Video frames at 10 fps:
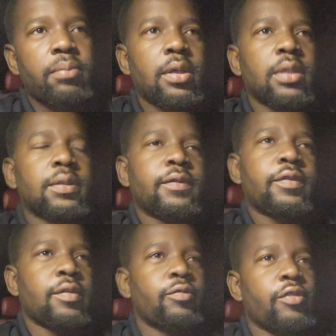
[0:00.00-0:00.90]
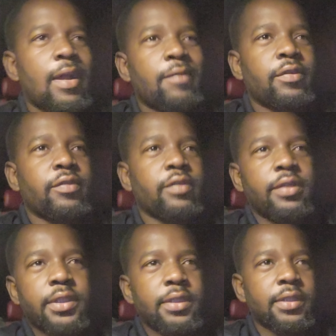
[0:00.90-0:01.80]
but some drivers
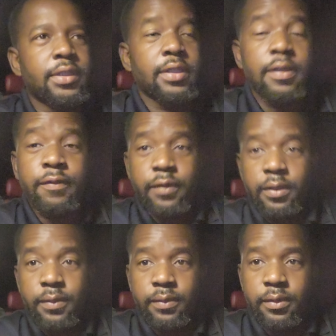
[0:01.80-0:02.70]
are just different.